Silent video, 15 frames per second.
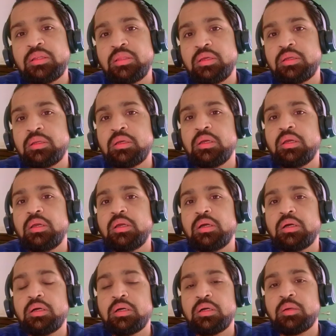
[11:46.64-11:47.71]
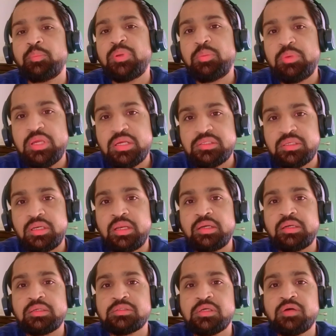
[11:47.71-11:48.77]
their PBX
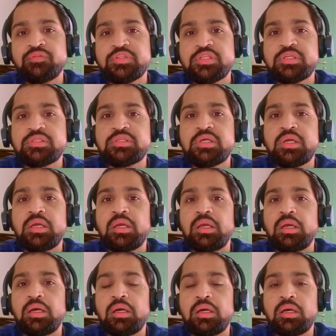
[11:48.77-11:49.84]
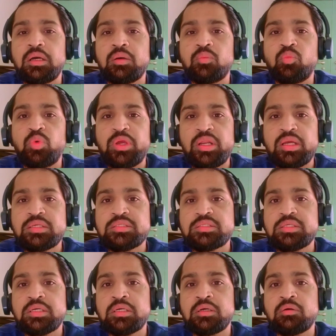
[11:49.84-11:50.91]
related services. Whereas
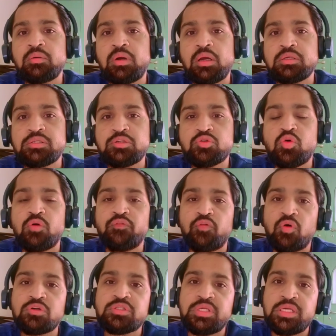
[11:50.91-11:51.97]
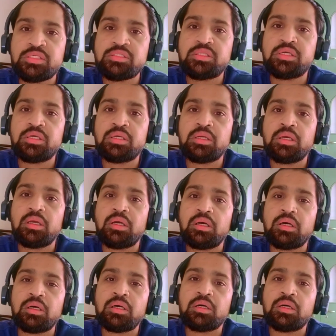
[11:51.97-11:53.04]
Cisco, of course, is the
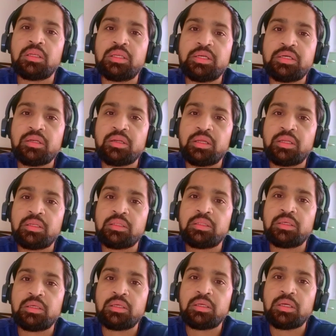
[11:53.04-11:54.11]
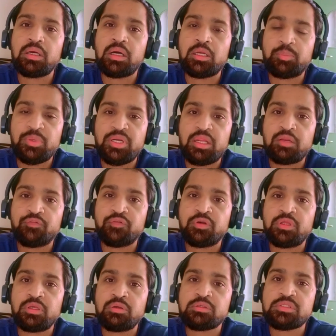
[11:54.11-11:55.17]
leader in the IP
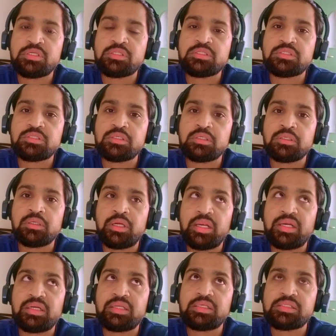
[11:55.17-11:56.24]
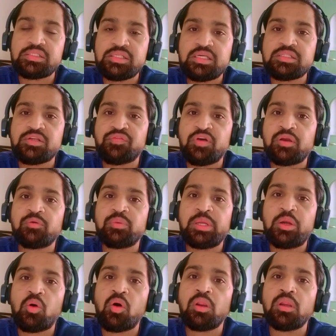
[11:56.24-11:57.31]
telephony since 86, if I
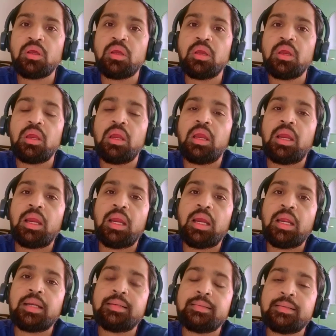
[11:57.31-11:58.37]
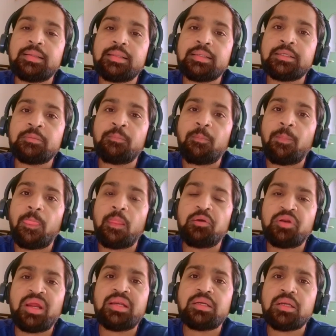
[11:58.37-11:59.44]
recall, and
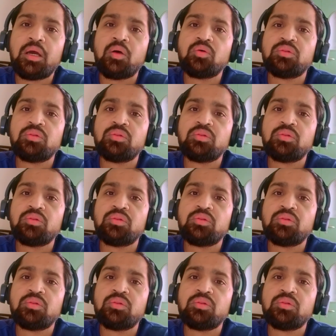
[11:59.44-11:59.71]
right now